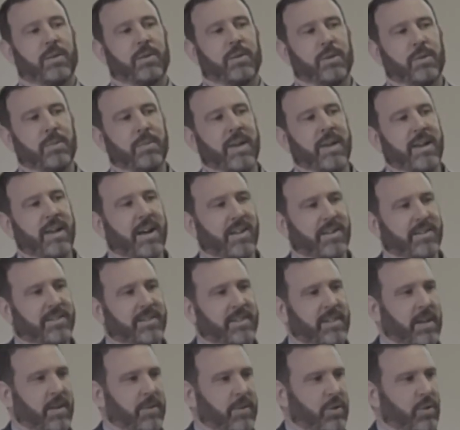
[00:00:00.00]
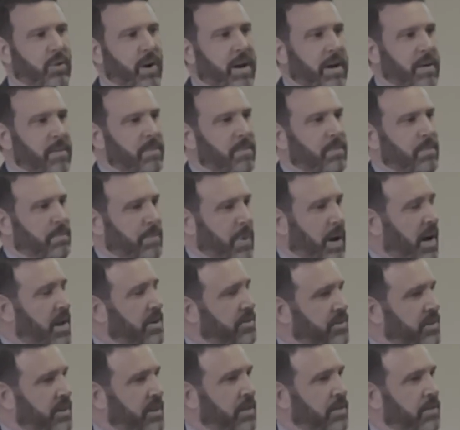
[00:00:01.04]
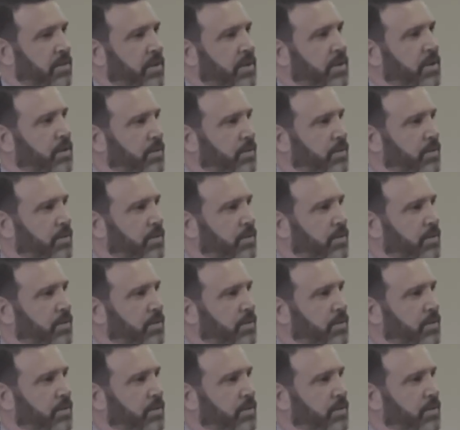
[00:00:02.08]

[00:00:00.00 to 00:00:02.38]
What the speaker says: You may not see a great positive